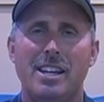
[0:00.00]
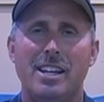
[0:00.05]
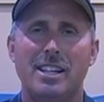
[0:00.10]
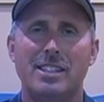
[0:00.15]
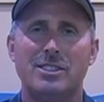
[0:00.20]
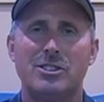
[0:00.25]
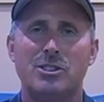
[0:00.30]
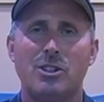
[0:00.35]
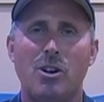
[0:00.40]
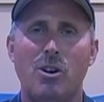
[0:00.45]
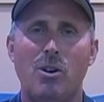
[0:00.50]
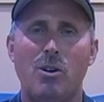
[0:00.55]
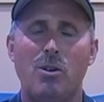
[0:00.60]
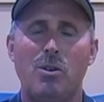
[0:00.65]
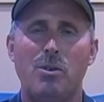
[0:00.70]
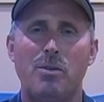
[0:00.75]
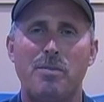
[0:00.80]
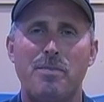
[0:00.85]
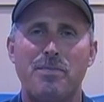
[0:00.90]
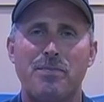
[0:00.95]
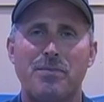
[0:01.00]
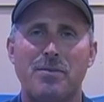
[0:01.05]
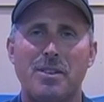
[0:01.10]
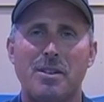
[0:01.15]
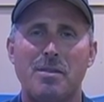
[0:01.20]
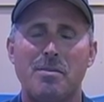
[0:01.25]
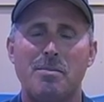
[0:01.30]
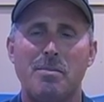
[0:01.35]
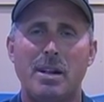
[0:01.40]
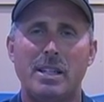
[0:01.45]
And so
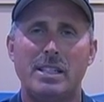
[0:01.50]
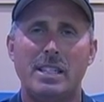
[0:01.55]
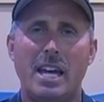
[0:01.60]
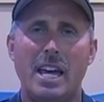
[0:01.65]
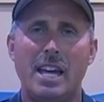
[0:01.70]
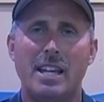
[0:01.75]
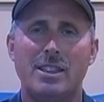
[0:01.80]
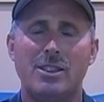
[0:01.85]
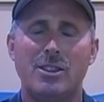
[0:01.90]
my dad